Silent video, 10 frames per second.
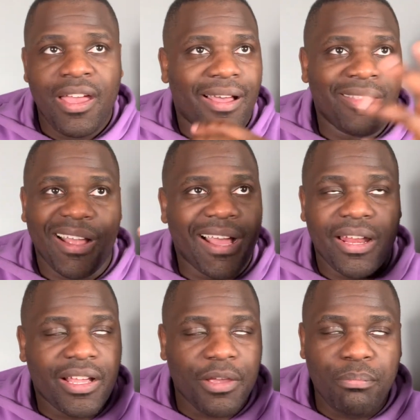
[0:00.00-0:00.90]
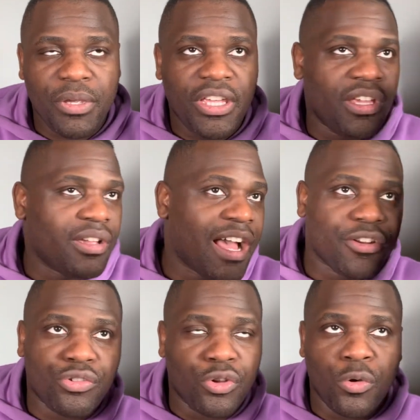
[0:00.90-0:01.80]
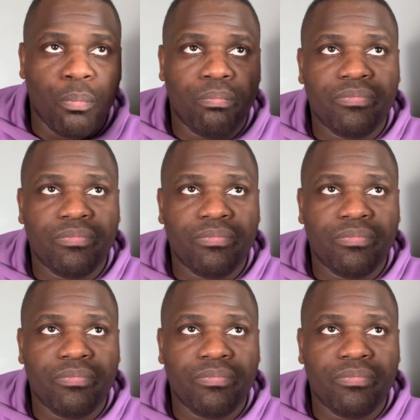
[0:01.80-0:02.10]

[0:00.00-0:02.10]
And that color can be, I don't know,